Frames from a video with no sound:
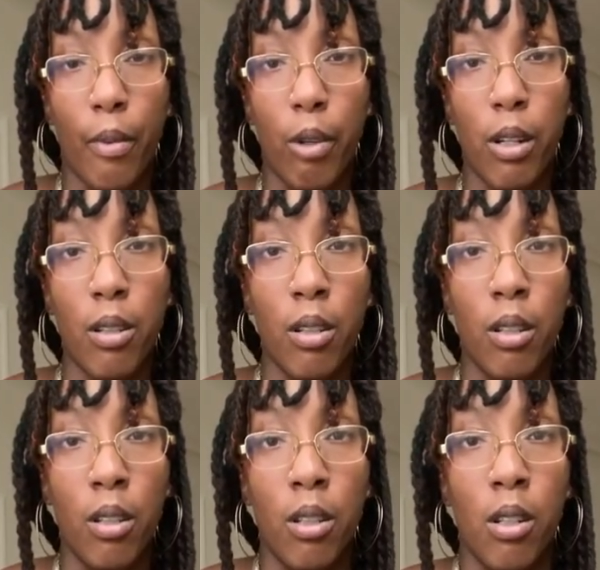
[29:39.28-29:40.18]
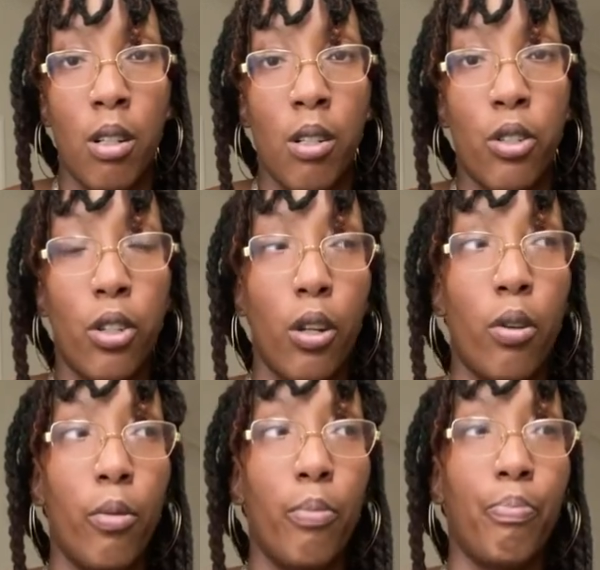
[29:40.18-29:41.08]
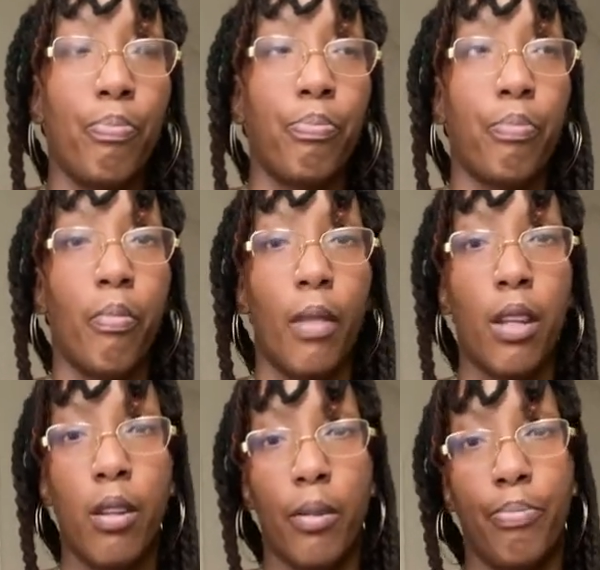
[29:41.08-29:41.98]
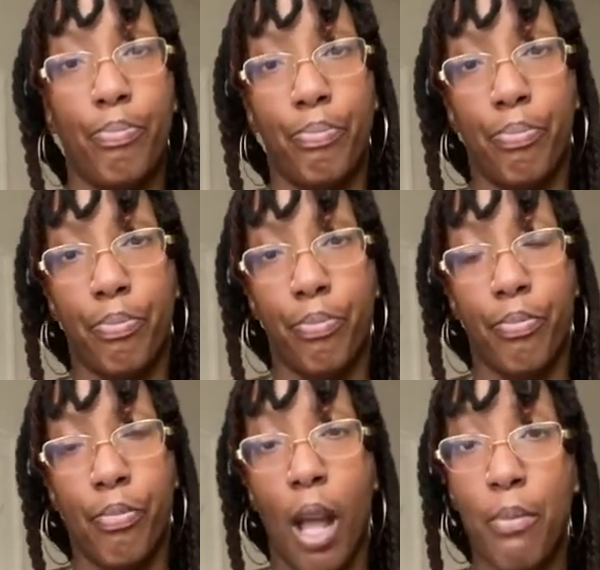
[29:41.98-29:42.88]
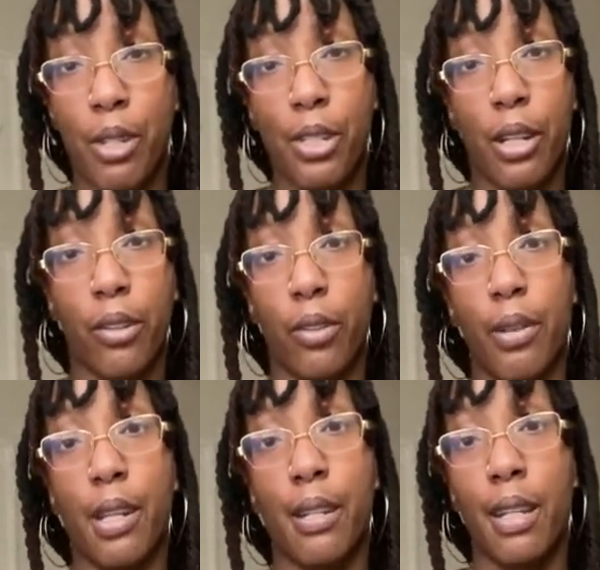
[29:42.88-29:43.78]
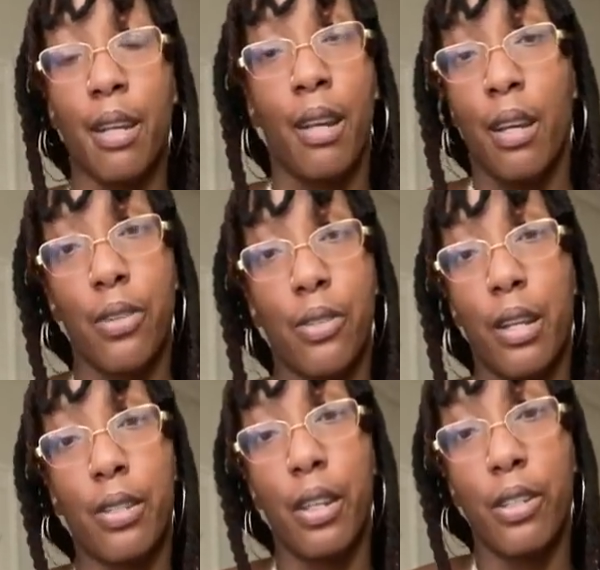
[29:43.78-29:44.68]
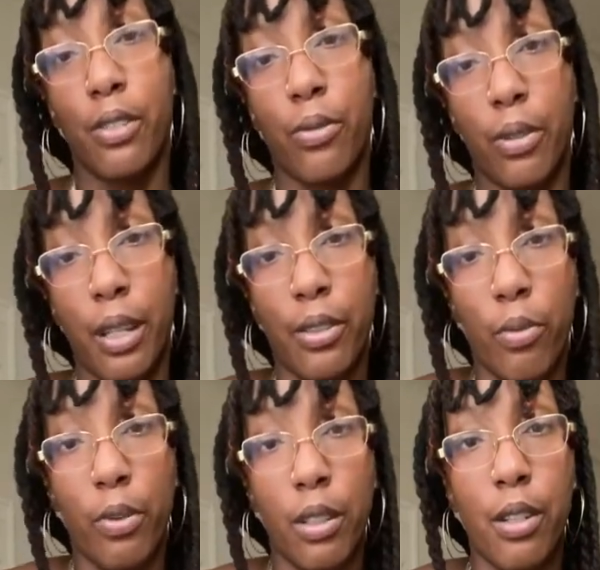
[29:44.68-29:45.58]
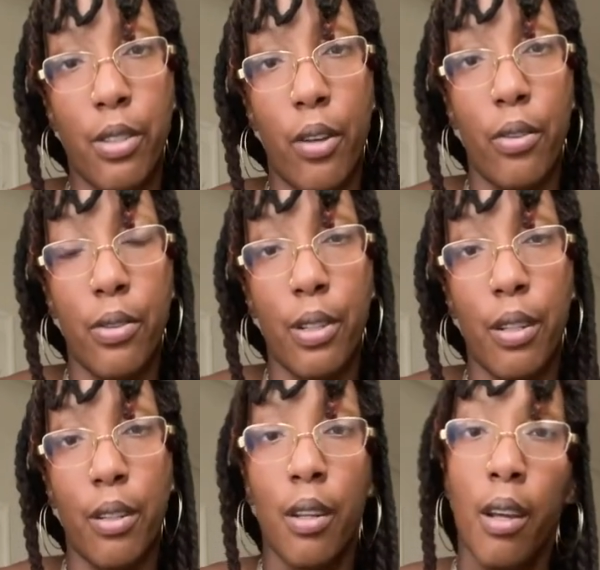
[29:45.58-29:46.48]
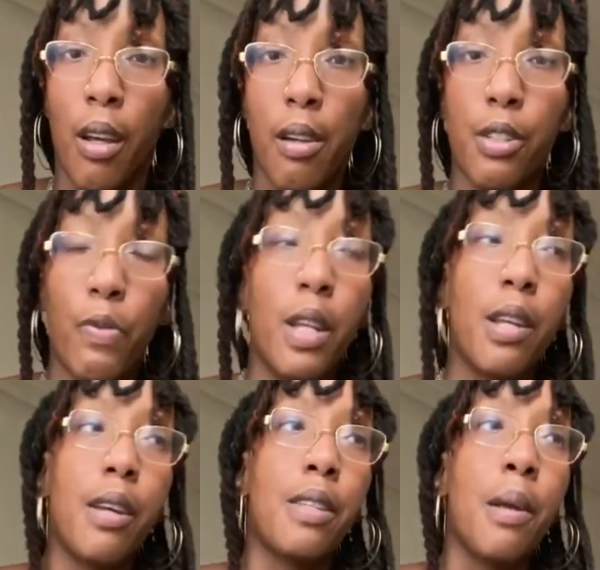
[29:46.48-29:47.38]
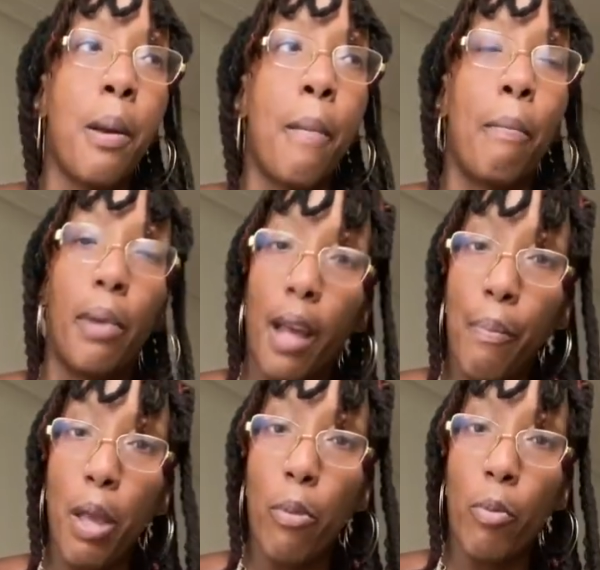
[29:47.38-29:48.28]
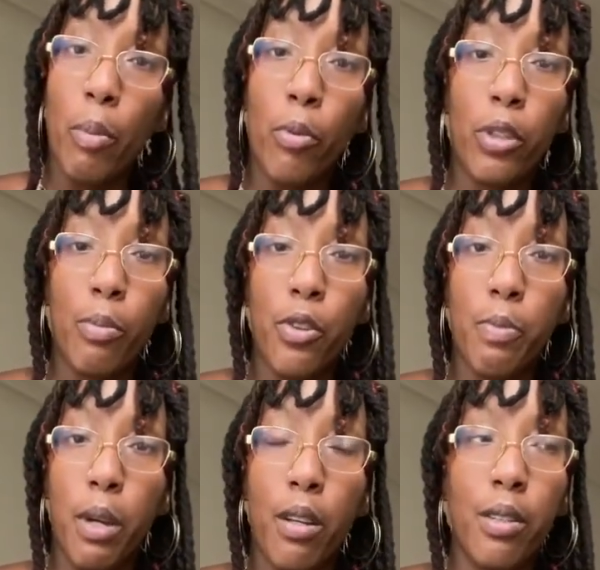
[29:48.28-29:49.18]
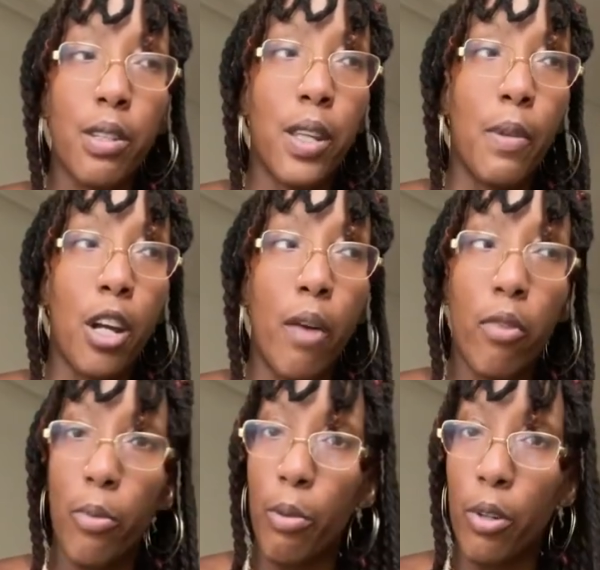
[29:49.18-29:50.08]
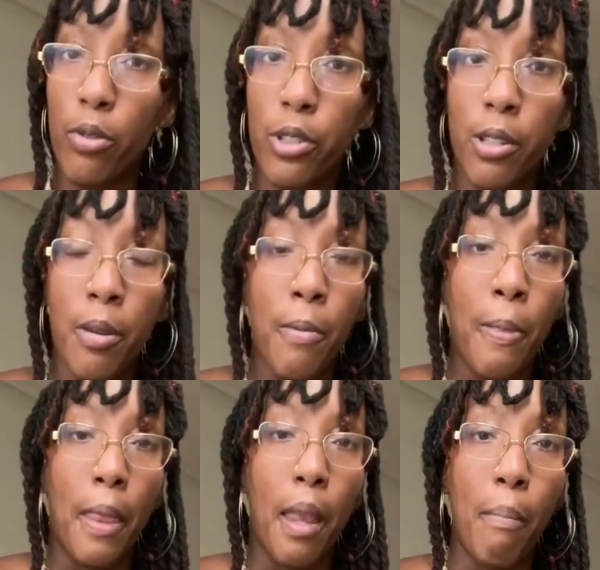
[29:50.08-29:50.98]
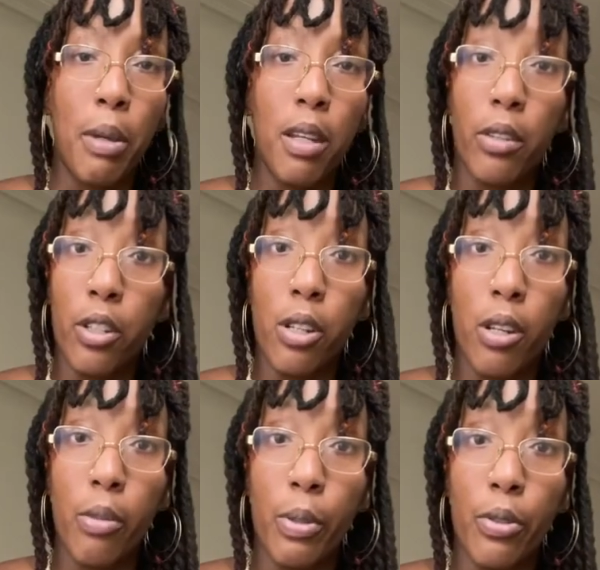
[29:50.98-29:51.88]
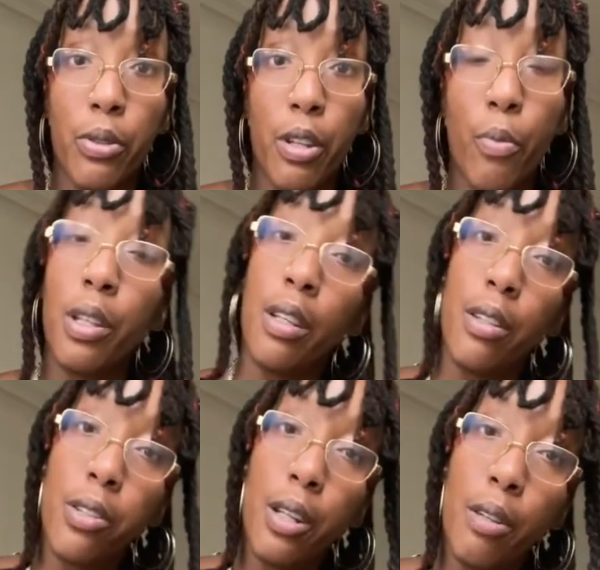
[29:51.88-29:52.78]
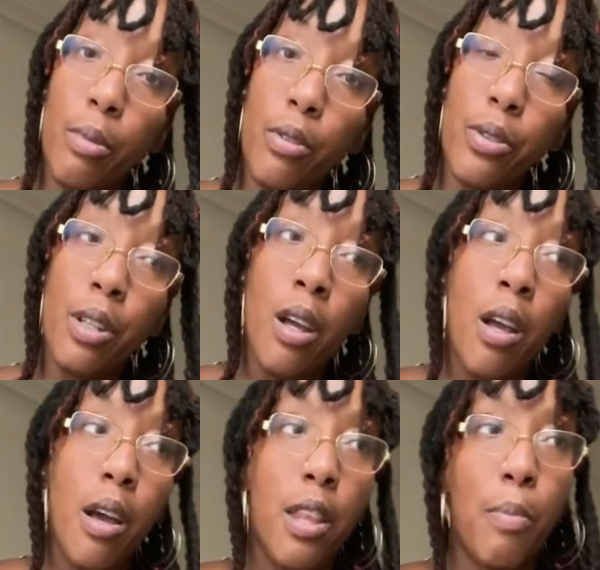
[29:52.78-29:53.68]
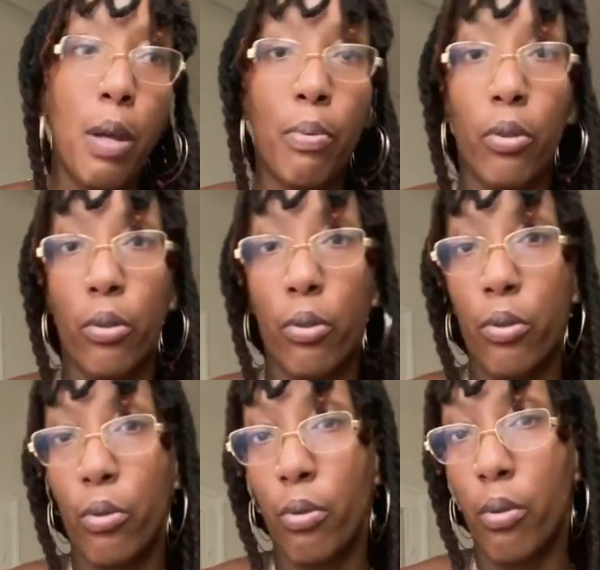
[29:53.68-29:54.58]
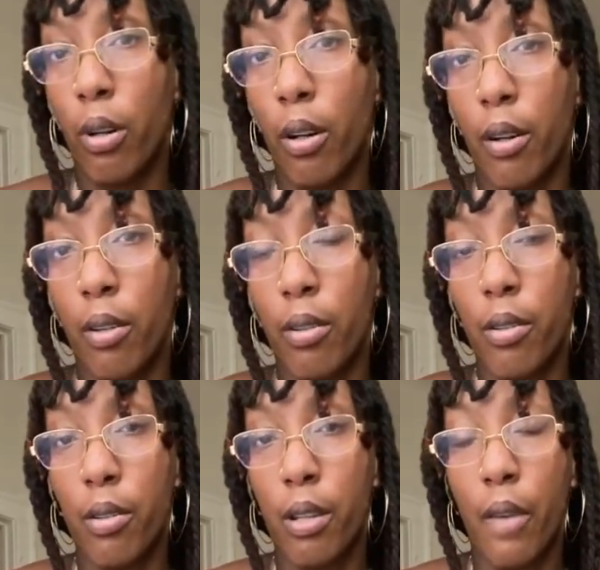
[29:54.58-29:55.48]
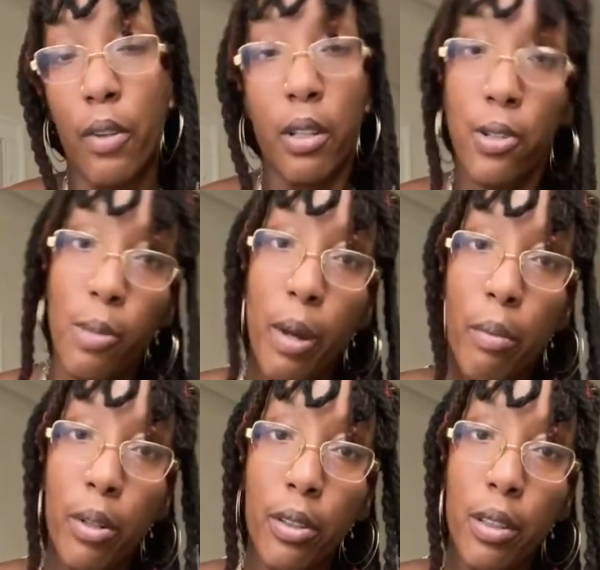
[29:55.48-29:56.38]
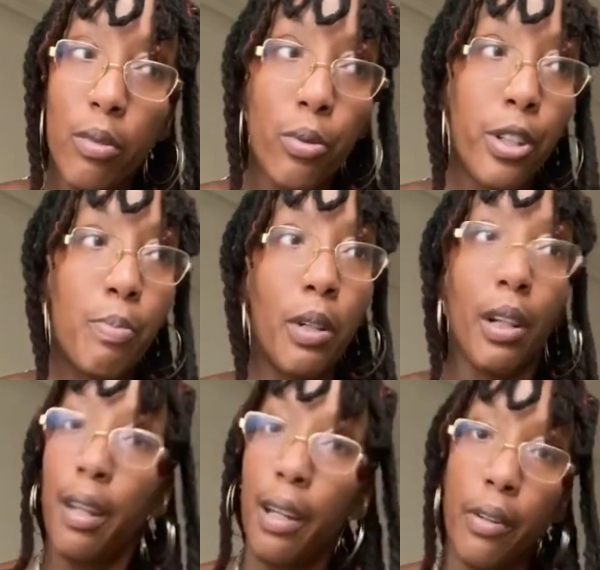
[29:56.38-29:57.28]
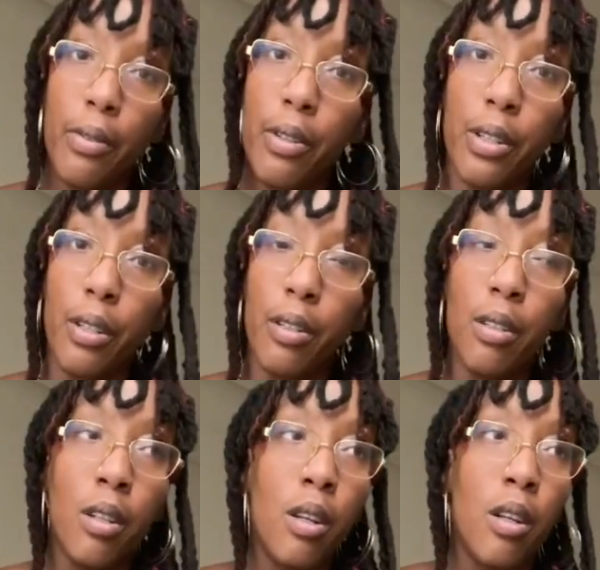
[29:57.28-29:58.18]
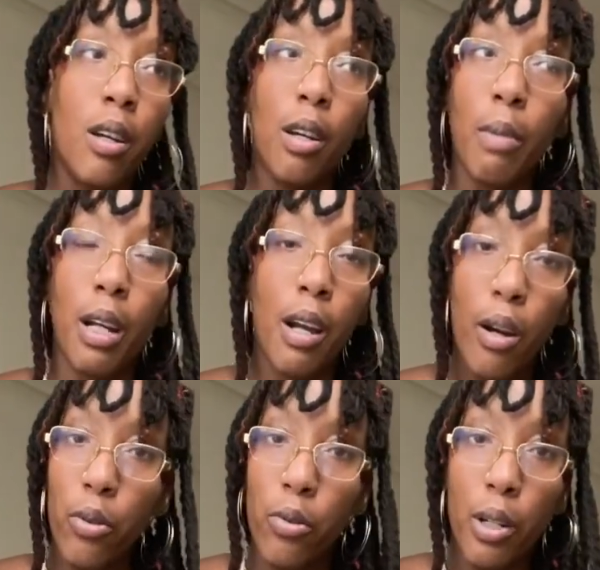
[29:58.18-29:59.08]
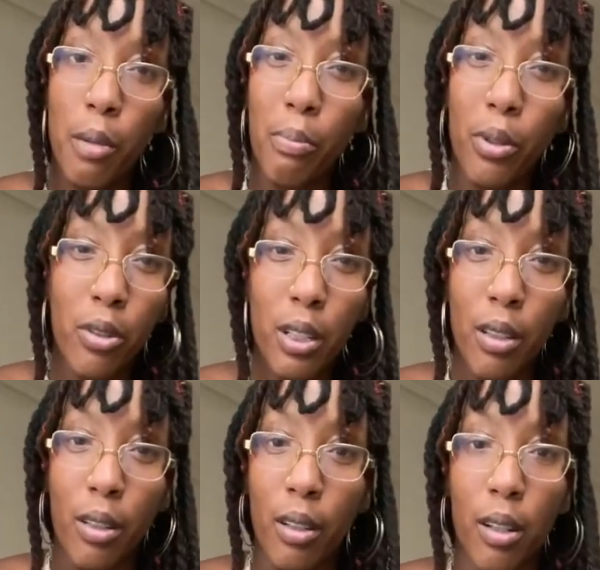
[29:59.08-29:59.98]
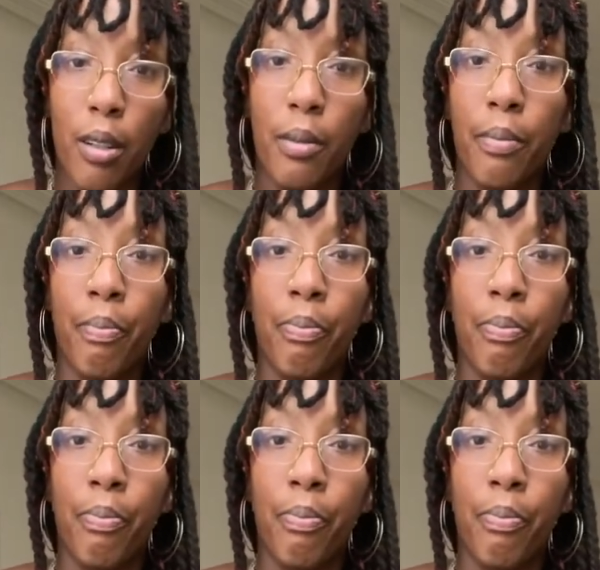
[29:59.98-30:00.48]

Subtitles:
right? So, you know, I'm just telling you, it's not as easy as you think to really get sun on your skin. And it's funny because black people with the most melanin seem to cover up the most. and be in the shade the most, and we need the sun the most. And the people who have the least amount of melanin will just be laying out in the sun. And I'm like, how are you not burning? Like,